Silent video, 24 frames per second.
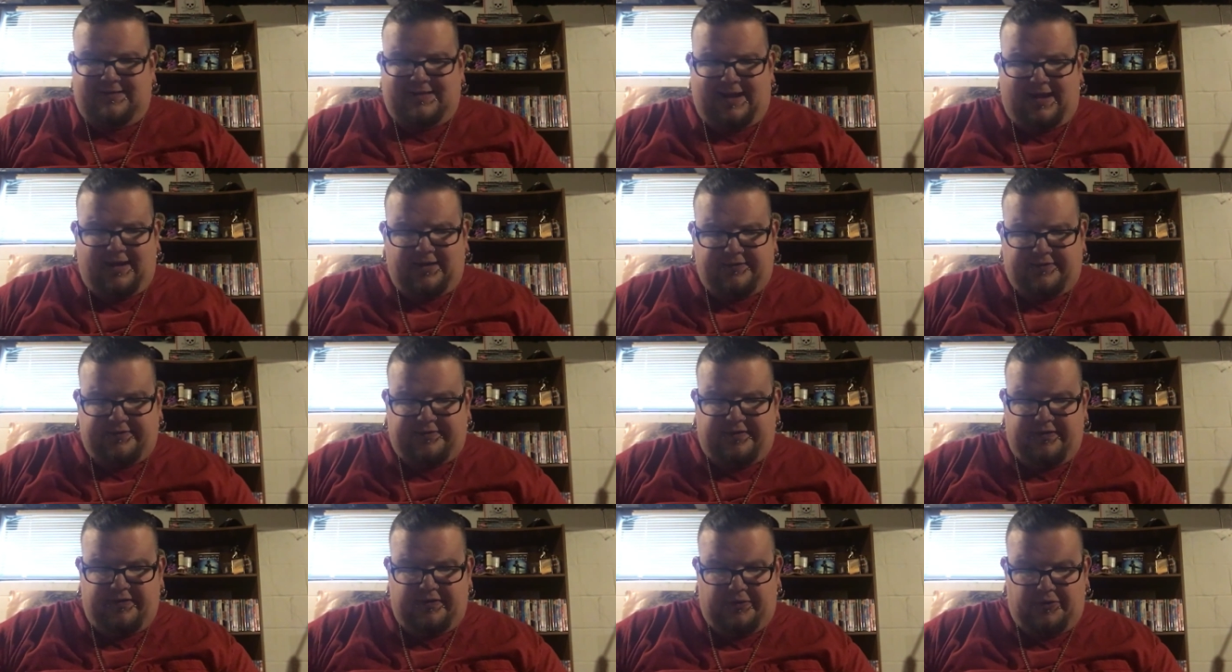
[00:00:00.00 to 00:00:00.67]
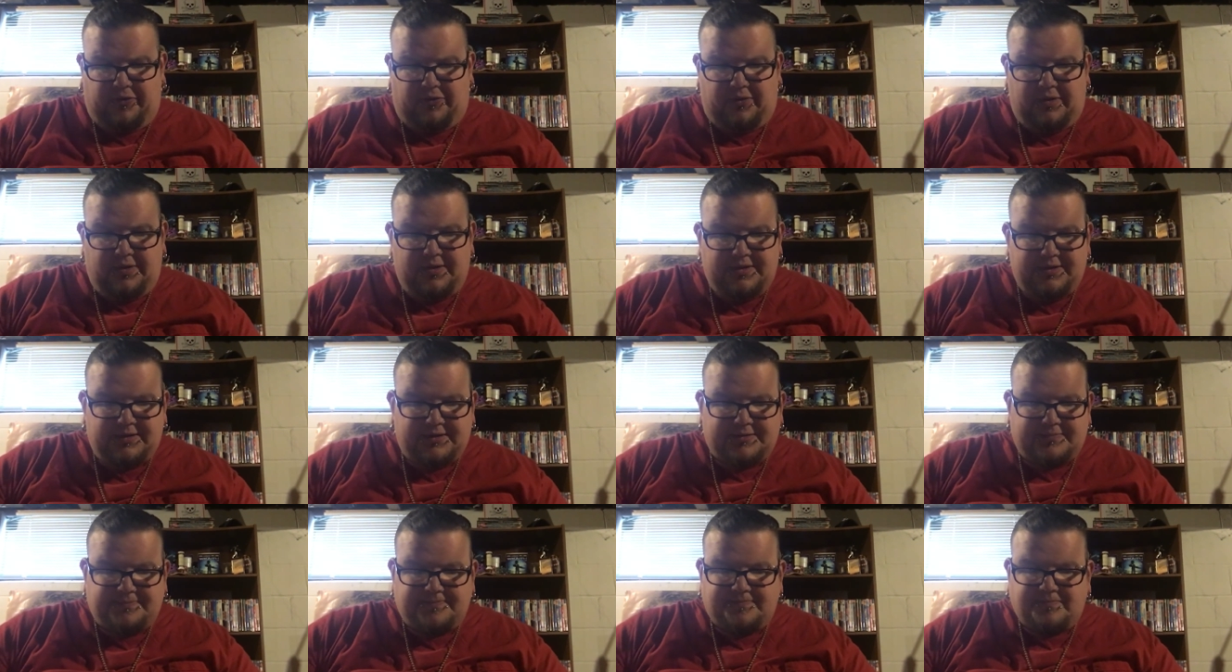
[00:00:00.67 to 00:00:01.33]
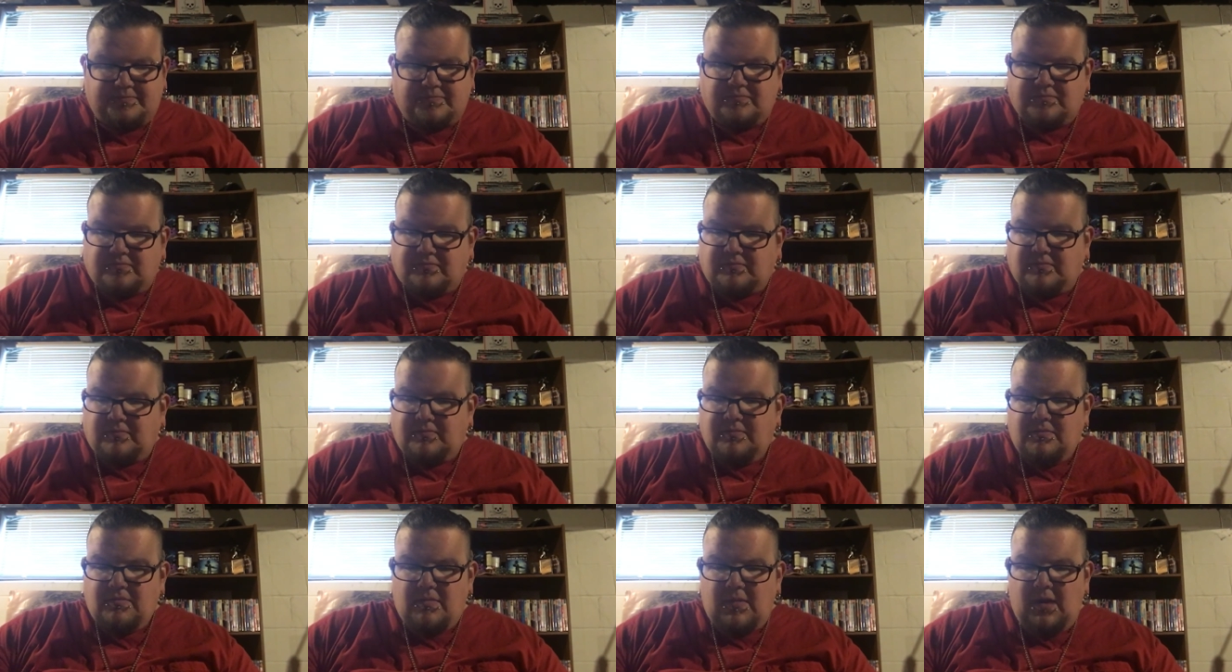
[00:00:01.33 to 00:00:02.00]
next two
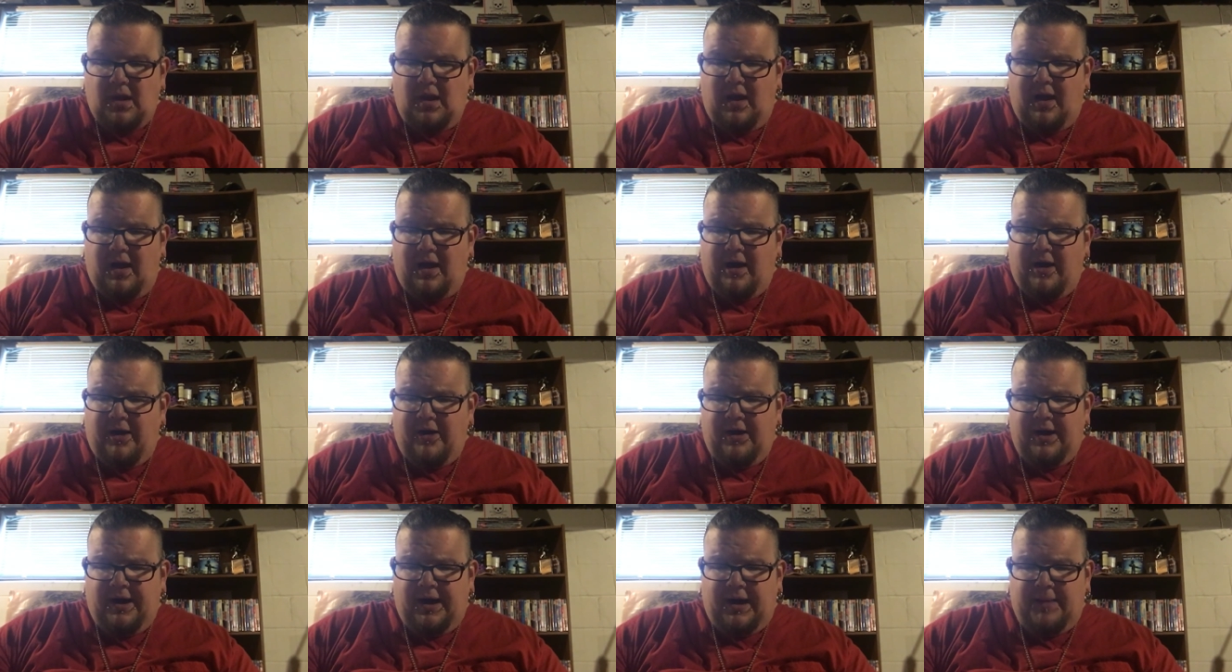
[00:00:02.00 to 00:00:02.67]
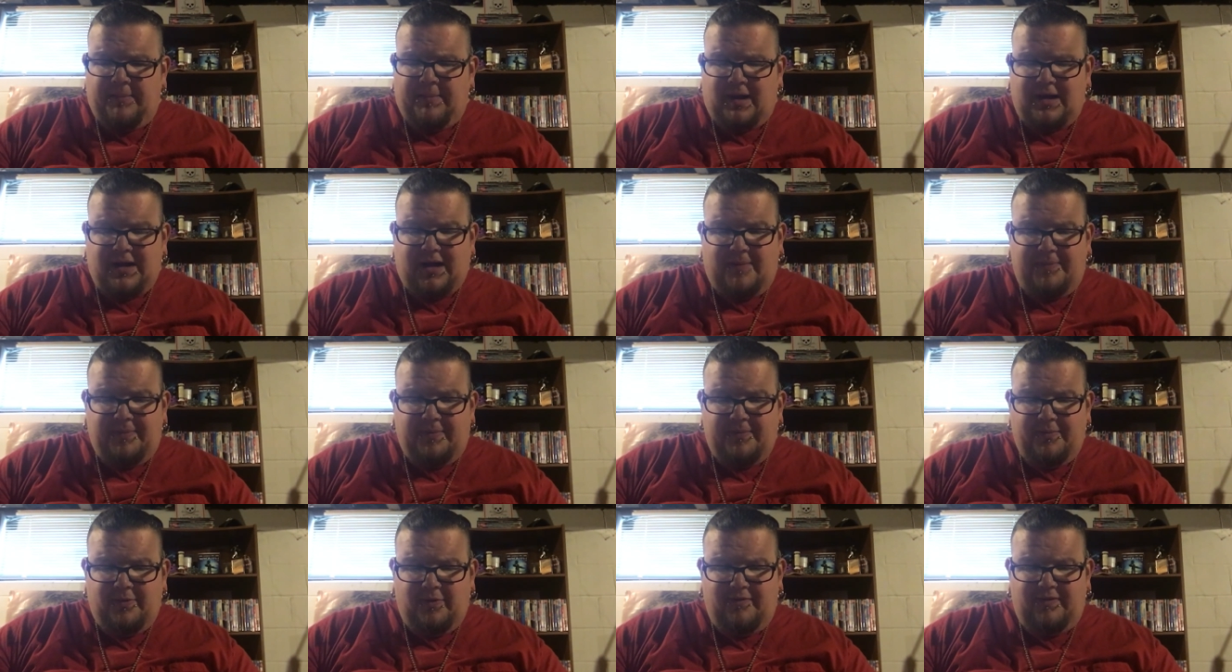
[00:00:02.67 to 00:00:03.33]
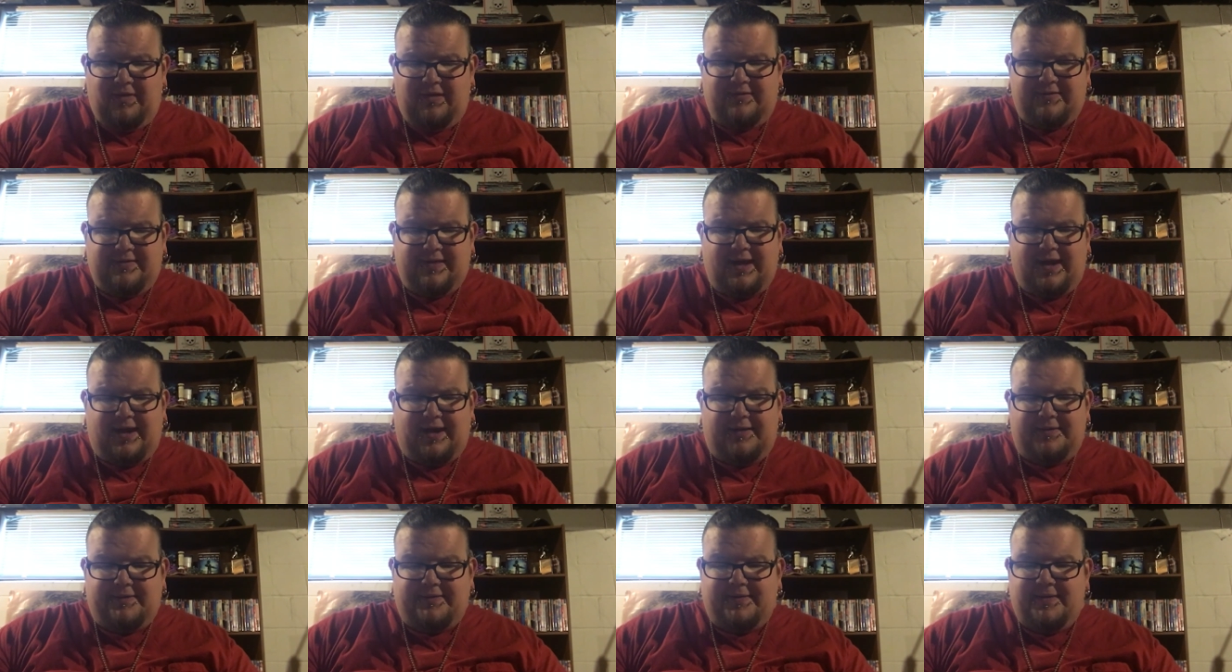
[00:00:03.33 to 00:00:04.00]
are um, a couple movies
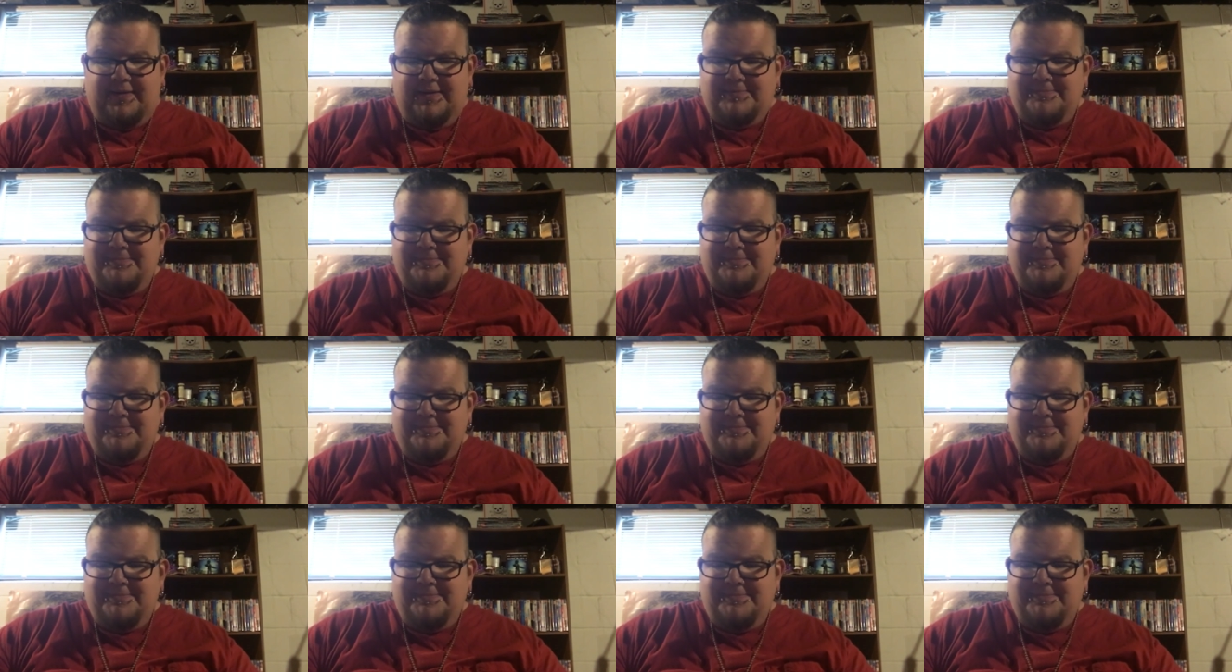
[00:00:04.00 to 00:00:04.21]
that